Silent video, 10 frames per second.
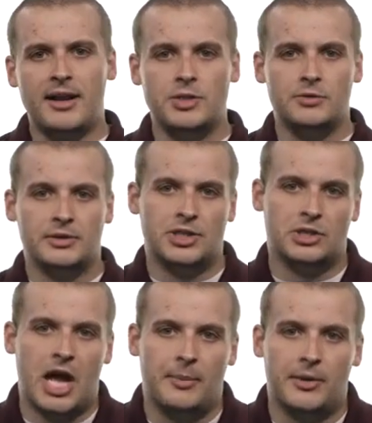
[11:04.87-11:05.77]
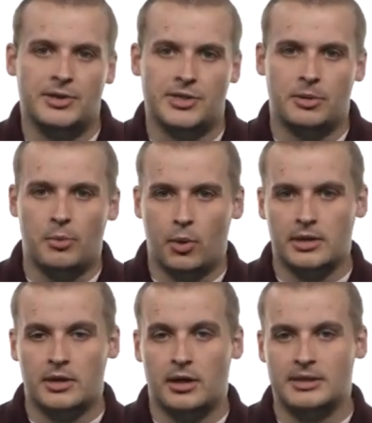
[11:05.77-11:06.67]
two relational operators that are
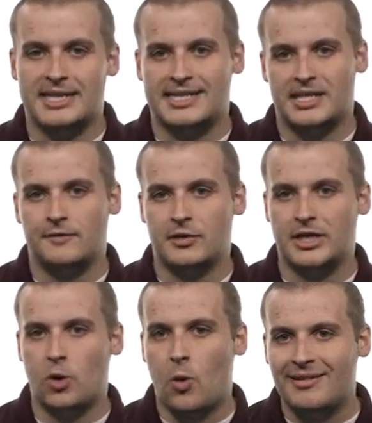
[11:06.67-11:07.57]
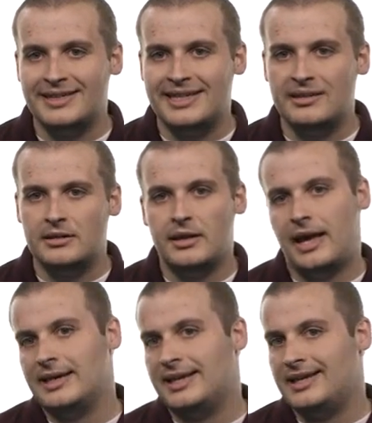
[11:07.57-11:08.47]
important are testing for equality
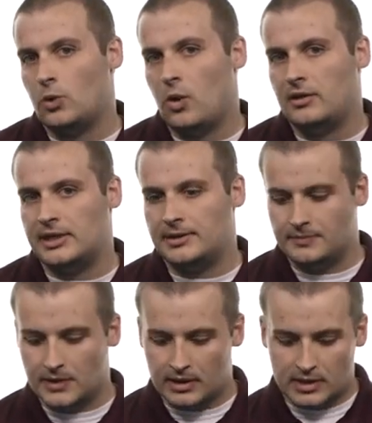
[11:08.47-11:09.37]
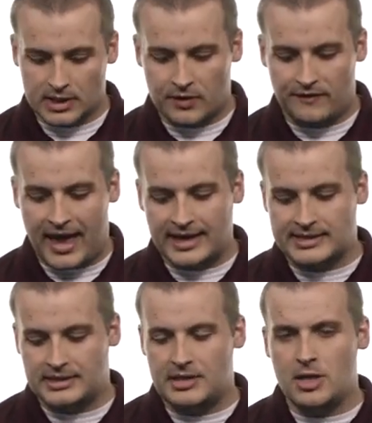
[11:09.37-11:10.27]
and inequality. So if
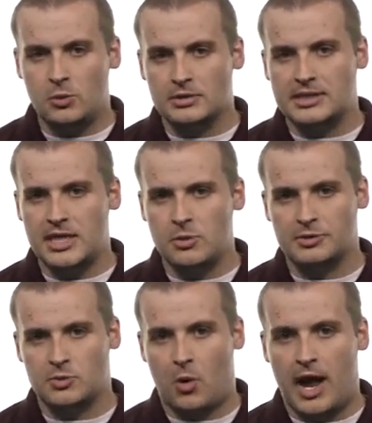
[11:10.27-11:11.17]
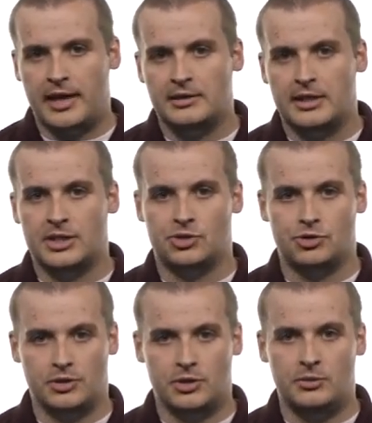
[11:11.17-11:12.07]
x equals y is
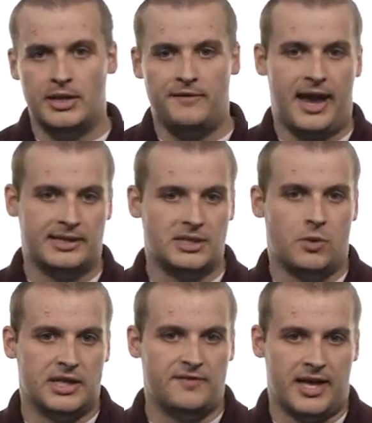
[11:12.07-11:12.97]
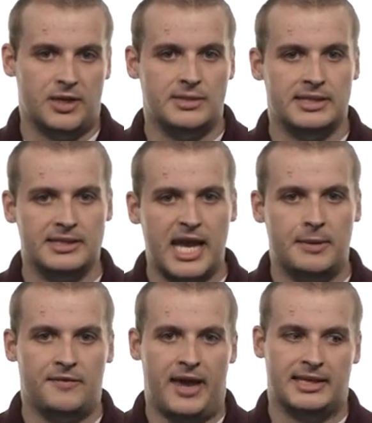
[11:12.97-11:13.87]
true if x and y's value is the same.
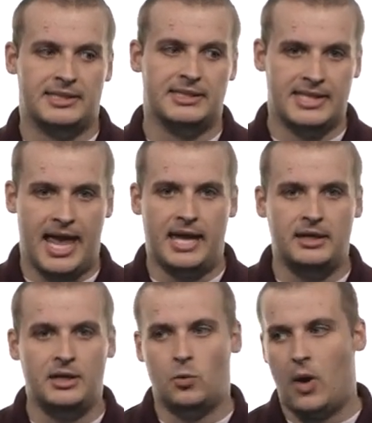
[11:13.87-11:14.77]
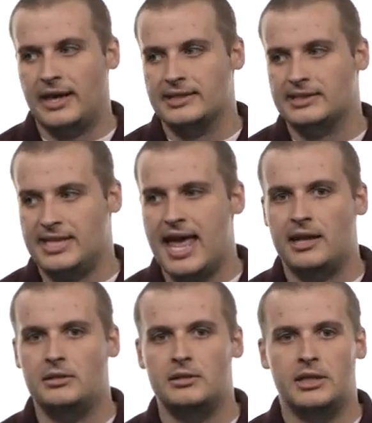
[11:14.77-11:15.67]
If x is 10 and y is
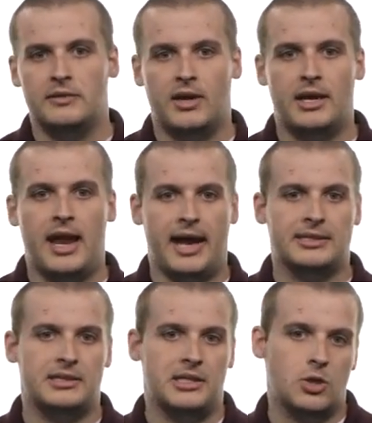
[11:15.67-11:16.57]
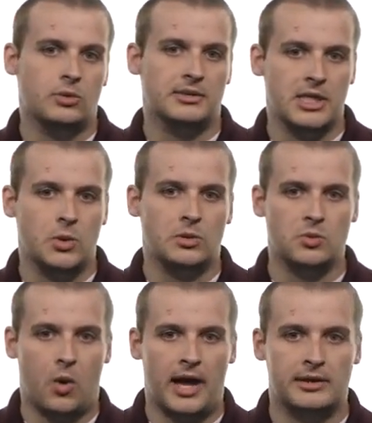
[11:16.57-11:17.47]
10, then x equals
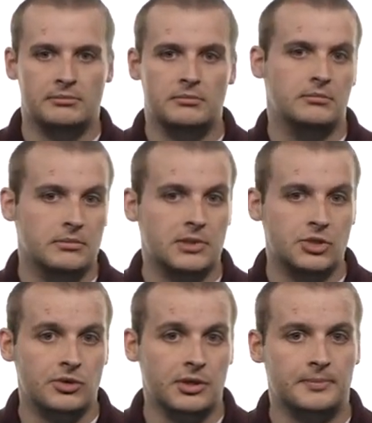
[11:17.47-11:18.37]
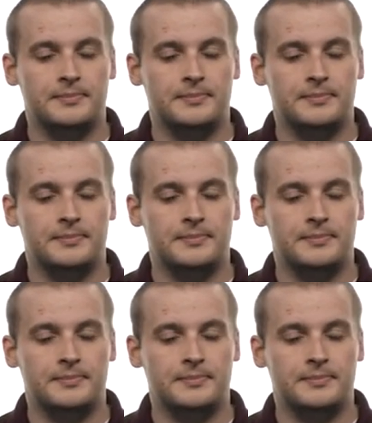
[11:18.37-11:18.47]
y is true.